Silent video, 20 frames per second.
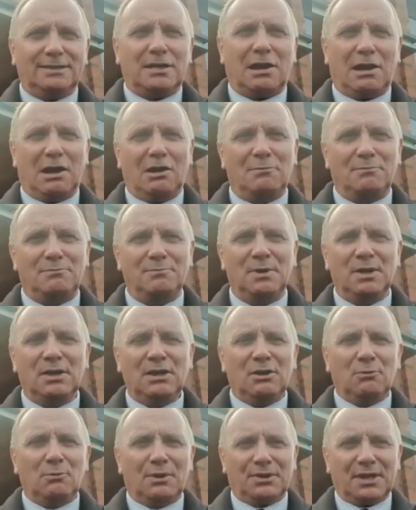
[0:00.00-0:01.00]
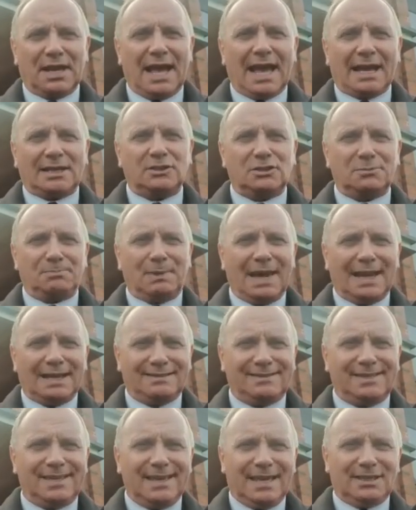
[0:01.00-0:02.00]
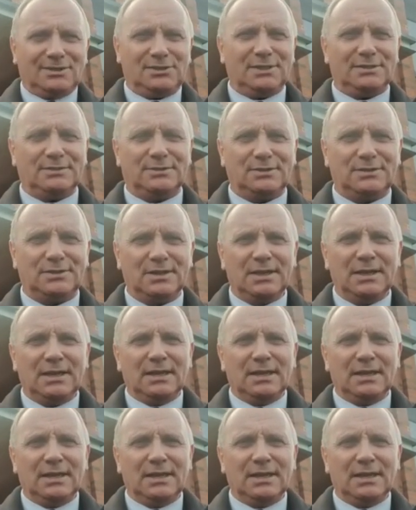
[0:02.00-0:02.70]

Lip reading: Come with expectations.